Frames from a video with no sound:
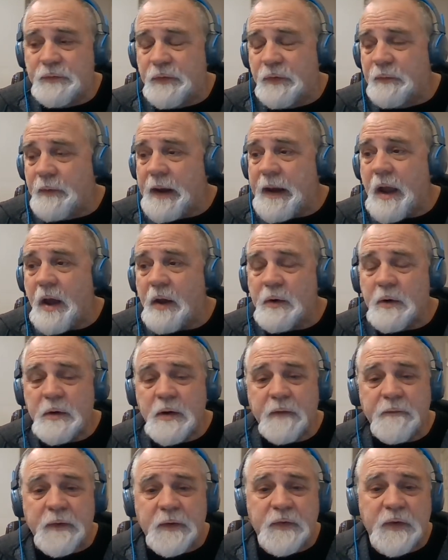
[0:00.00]
300
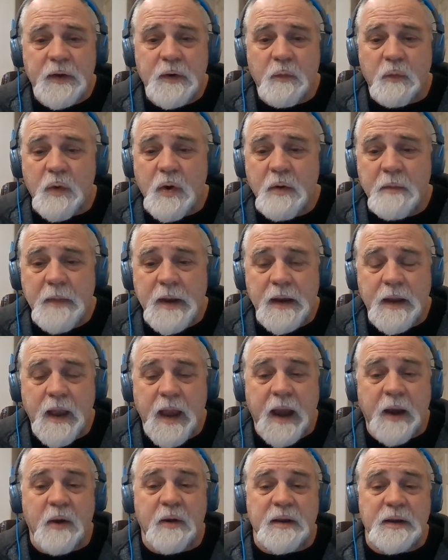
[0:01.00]
of us in the room, and the
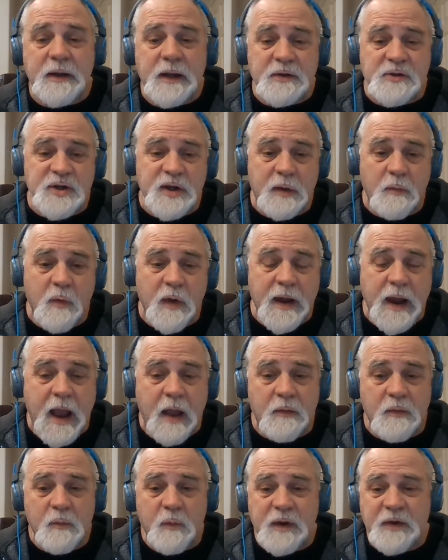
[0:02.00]
air conditioning went
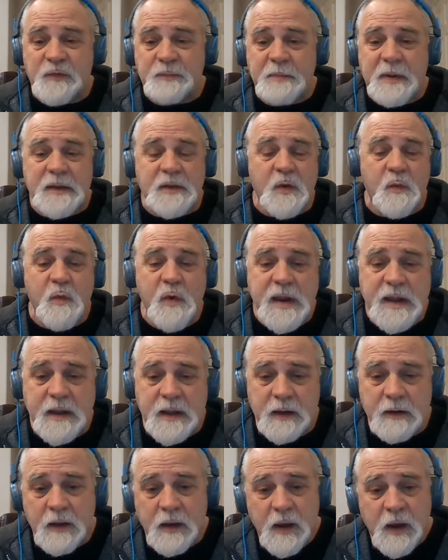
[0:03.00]
out, and we spent the
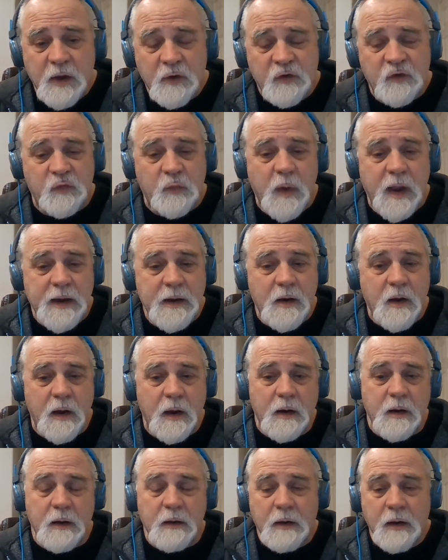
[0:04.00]
weekend sweating
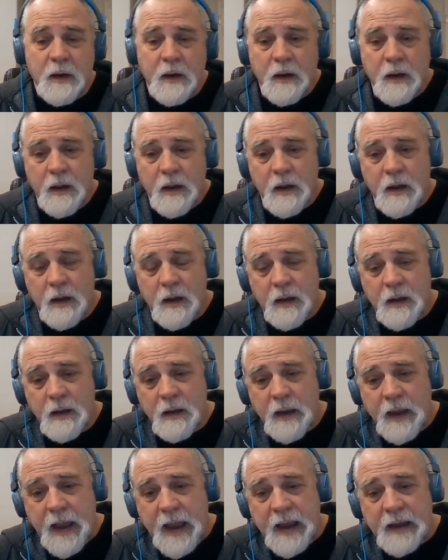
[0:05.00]
our
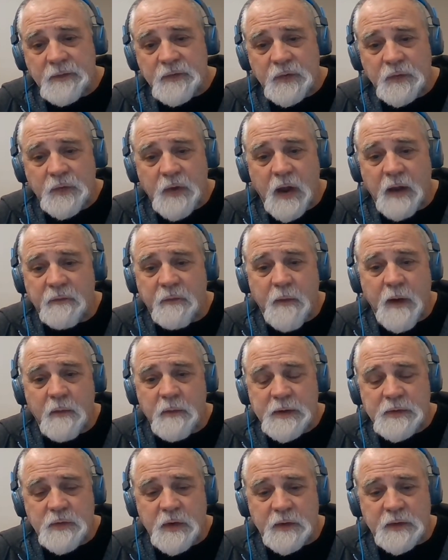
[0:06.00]
asses off while
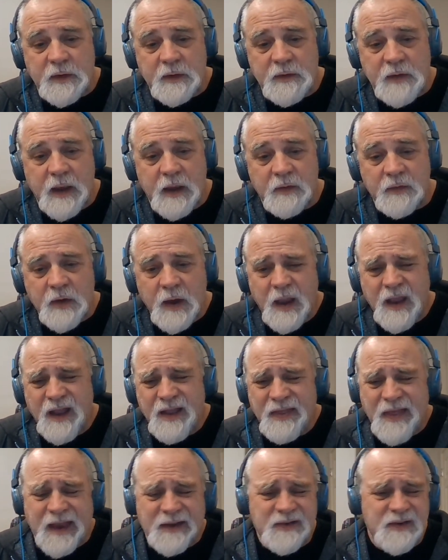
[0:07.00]
we took the test.
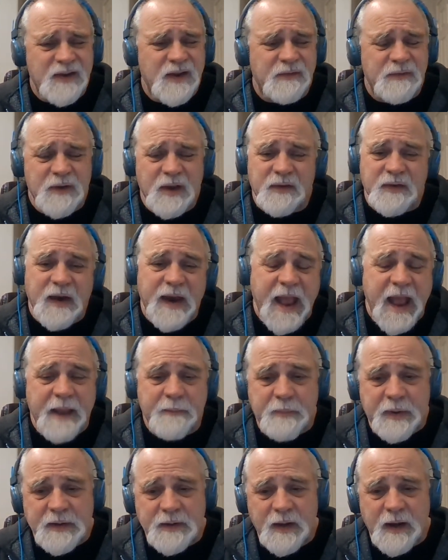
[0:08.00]
That stuff doesn't
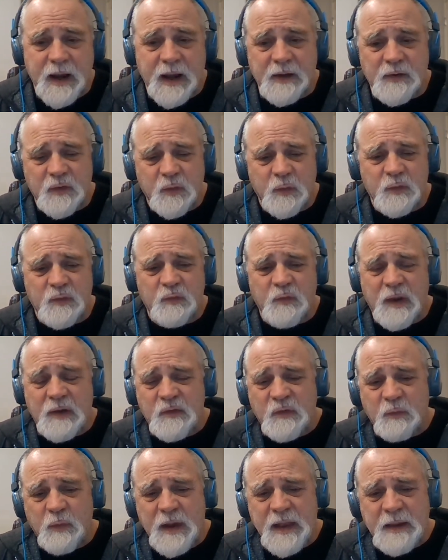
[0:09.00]
happen today, so
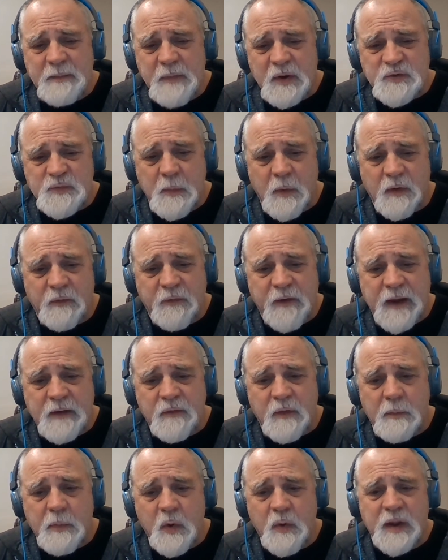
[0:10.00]
it's really much more
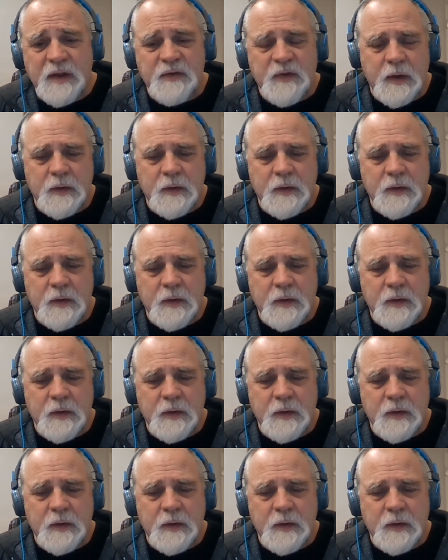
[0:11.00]
favorable.